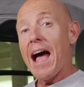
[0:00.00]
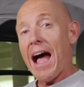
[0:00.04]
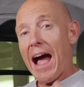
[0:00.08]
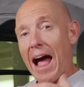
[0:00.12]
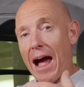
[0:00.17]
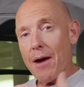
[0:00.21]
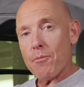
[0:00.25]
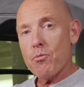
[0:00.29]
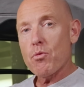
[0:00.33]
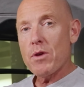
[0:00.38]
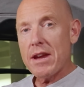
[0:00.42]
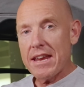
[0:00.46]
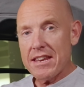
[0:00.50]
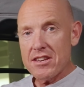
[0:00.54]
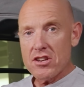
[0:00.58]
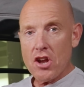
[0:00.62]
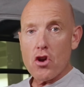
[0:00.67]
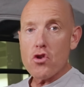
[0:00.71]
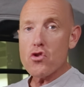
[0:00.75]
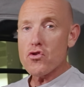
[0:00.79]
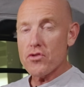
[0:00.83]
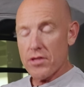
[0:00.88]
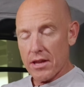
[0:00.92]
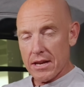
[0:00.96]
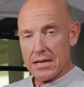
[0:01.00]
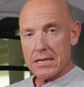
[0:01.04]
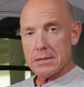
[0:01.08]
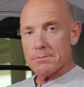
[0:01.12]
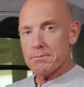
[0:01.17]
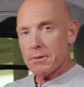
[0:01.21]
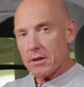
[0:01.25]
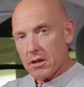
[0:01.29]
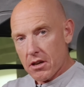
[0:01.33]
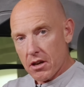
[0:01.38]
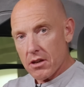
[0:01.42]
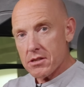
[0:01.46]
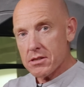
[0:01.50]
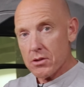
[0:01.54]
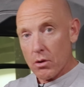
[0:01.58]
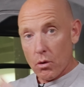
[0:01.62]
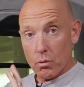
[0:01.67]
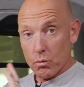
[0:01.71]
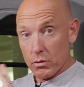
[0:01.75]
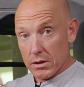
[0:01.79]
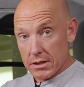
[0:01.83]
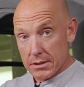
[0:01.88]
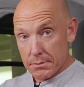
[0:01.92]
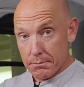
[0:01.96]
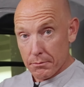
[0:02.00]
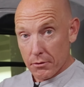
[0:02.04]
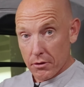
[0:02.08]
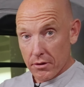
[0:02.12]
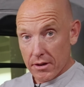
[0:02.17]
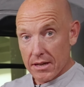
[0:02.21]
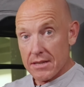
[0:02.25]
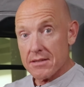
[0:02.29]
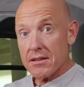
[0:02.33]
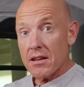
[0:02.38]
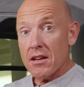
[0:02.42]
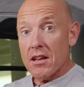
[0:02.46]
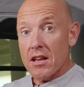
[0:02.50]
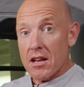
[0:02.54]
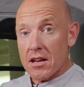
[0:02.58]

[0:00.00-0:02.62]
and we know this because, whisper it,